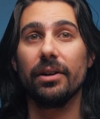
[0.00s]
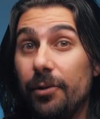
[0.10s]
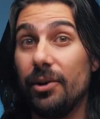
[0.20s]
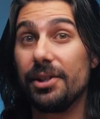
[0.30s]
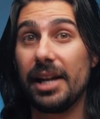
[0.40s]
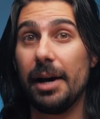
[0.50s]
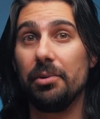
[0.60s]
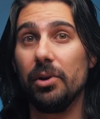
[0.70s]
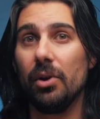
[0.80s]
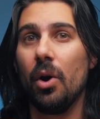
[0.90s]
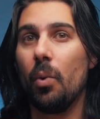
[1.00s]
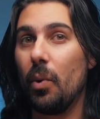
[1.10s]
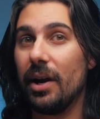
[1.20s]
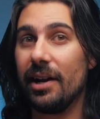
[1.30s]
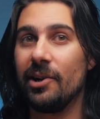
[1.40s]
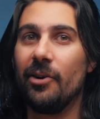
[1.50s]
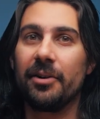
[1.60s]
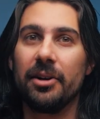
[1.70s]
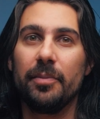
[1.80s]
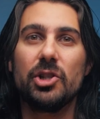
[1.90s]
For example, when I know
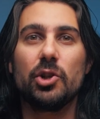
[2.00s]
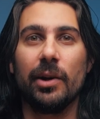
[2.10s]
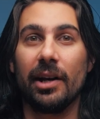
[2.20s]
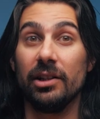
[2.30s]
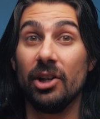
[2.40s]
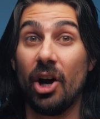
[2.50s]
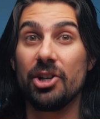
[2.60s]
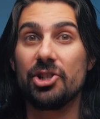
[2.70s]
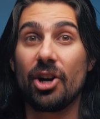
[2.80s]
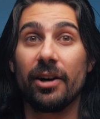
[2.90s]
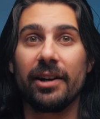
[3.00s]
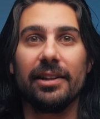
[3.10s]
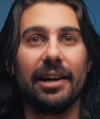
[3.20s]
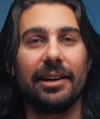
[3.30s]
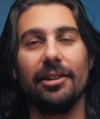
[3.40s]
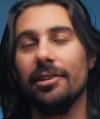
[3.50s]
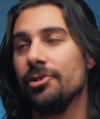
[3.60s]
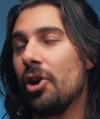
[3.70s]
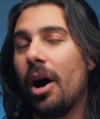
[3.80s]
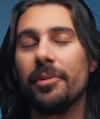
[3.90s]
I'm gonna be shooting a large target like
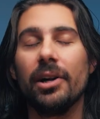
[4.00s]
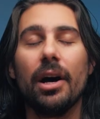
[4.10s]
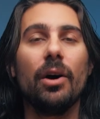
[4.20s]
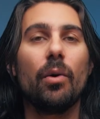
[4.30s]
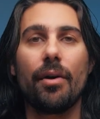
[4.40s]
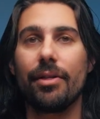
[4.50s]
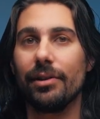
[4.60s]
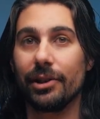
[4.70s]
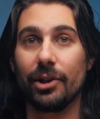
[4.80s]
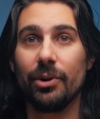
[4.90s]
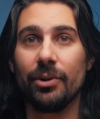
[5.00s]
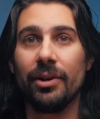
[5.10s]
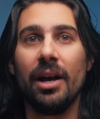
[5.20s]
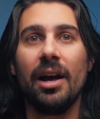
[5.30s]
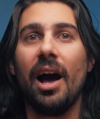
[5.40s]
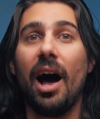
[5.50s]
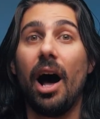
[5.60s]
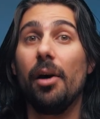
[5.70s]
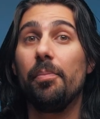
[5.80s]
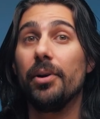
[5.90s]
Andromeda or the Lagoon,
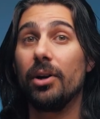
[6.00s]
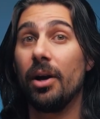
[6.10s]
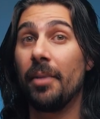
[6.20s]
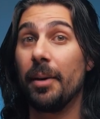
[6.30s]
I'll put on